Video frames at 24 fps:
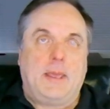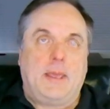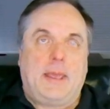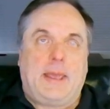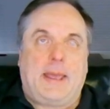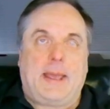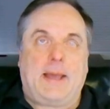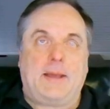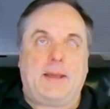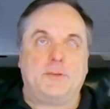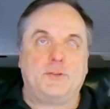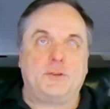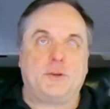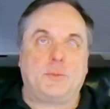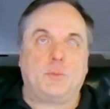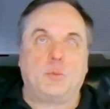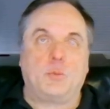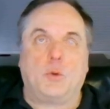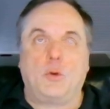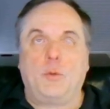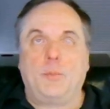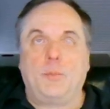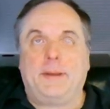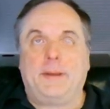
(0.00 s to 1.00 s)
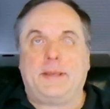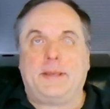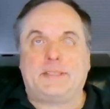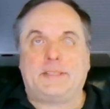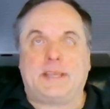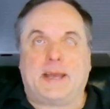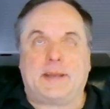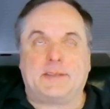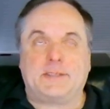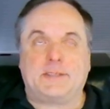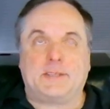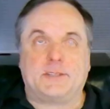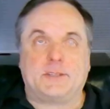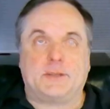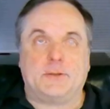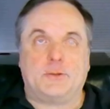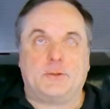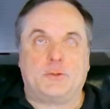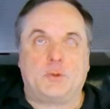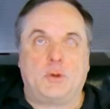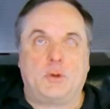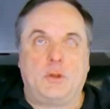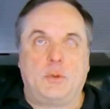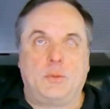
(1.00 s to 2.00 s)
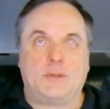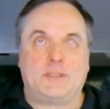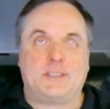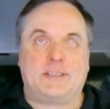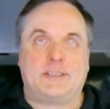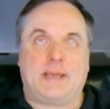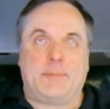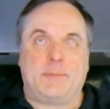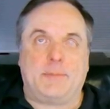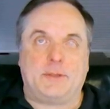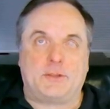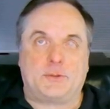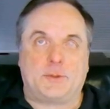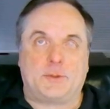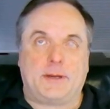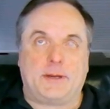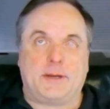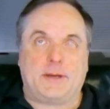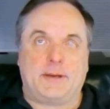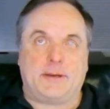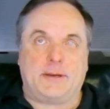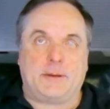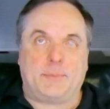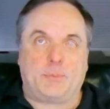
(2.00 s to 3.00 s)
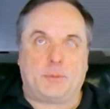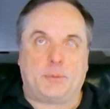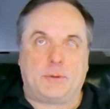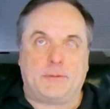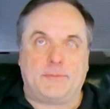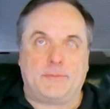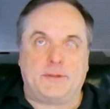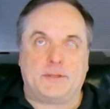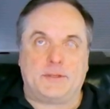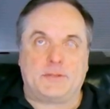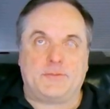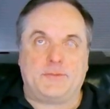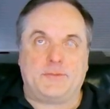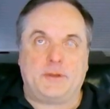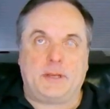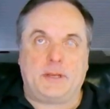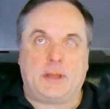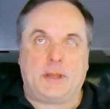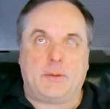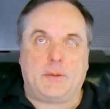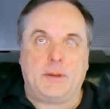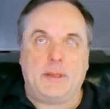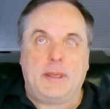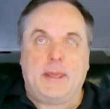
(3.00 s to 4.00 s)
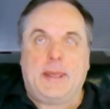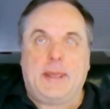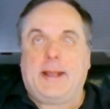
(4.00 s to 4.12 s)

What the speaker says: Azure Role-Based Access Control was demonstrated in a previous video,